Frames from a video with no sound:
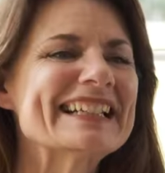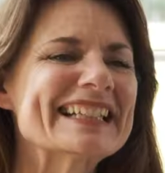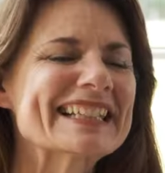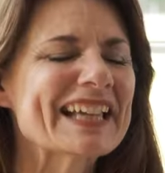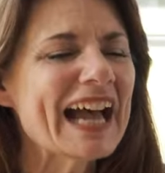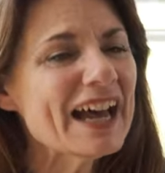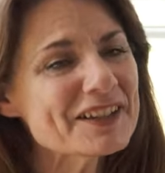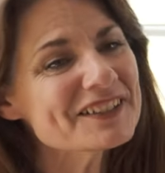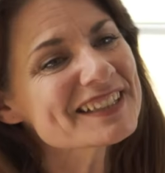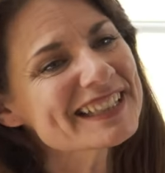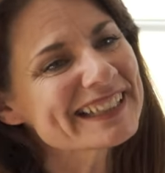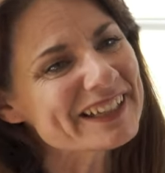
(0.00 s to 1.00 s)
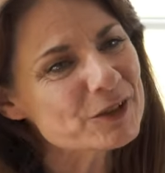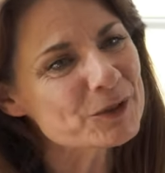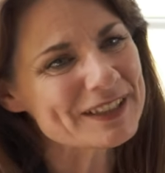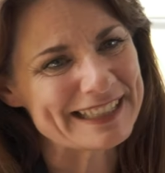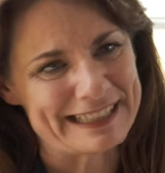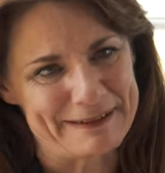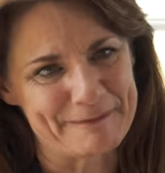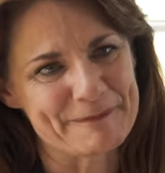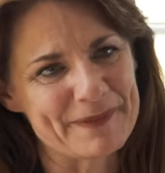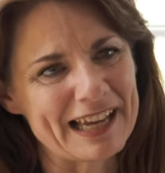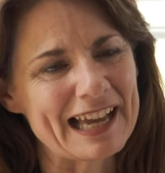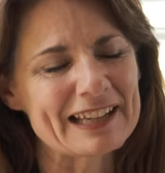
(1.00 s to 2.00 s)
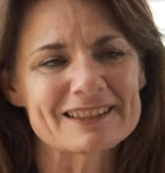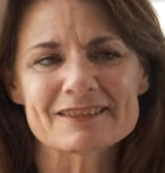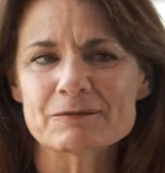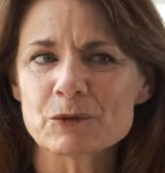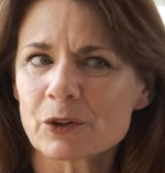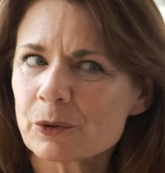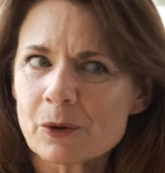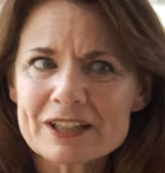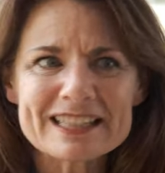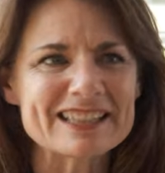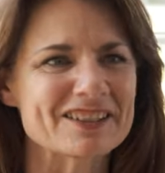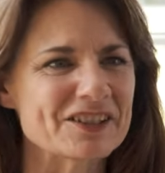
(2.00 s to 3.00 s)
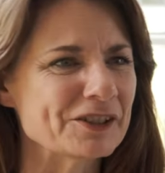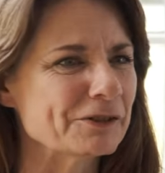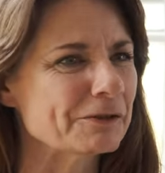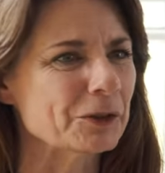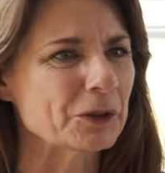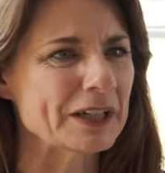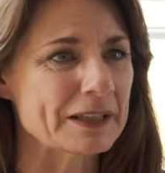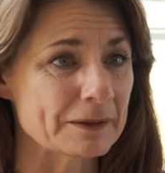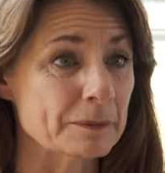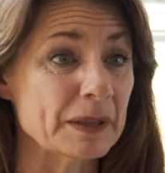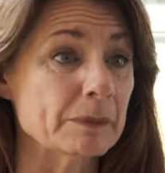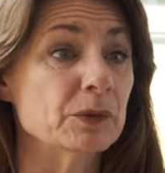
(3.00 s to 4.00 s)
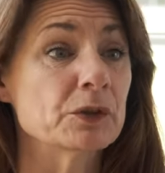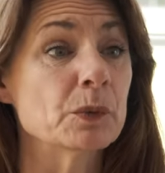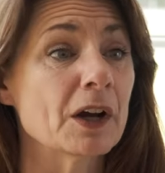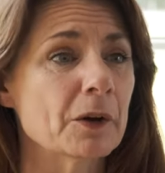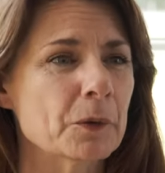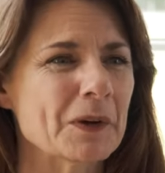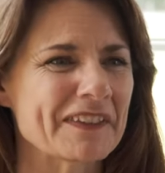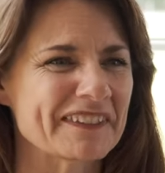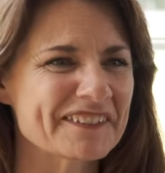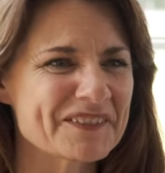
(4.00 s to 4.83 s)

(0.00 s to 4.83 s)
So how do you select your team, and what qualities do you look for in the people you work with?